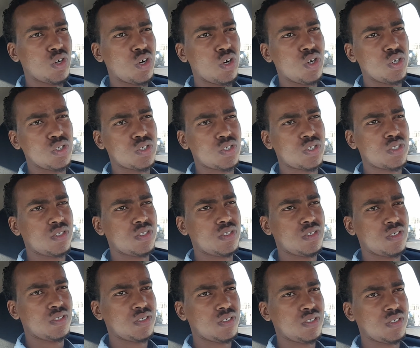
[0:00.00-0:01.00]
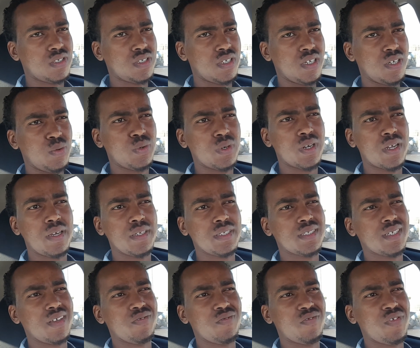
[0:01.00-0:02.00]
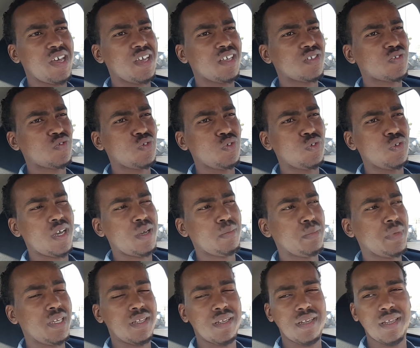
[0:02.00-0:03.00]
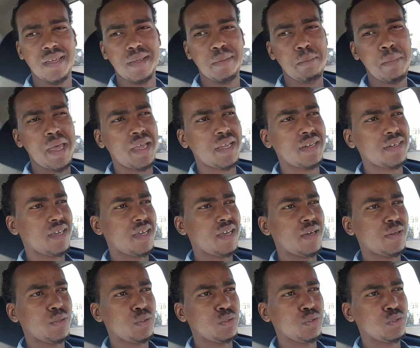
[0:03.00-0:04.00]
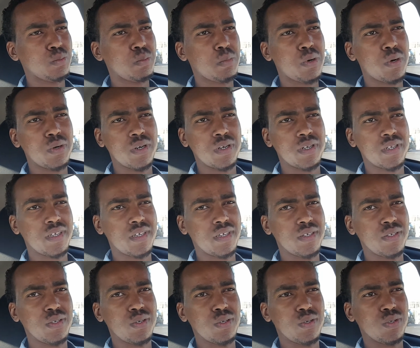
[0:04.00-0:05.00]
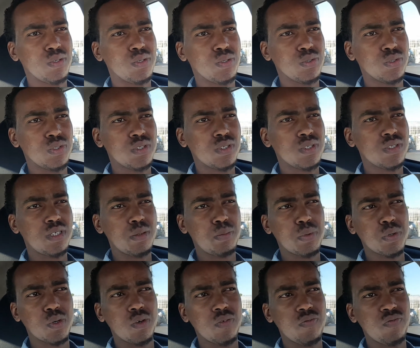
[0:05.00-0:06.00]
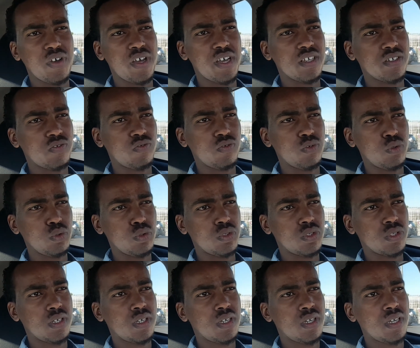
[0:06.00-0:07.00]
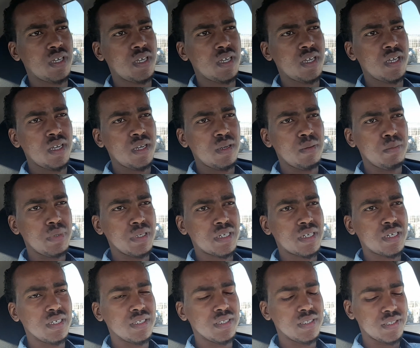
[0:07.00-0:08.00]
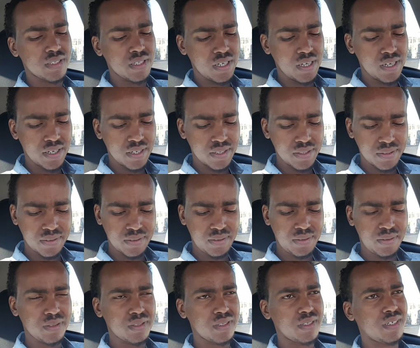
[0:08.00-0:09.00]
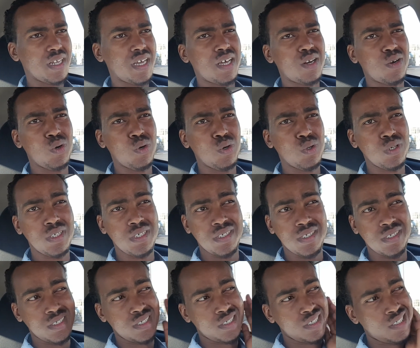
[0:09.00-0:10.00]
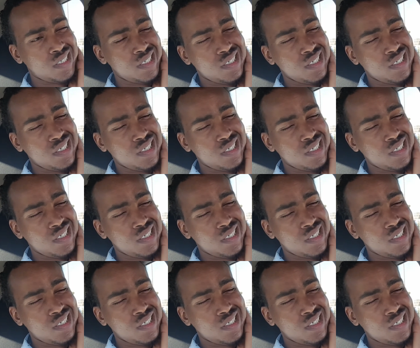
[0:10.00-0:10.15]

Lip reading: costs. And when I say fast food, I mean like McDonald's, Burger King, those typical fast foods. Because not only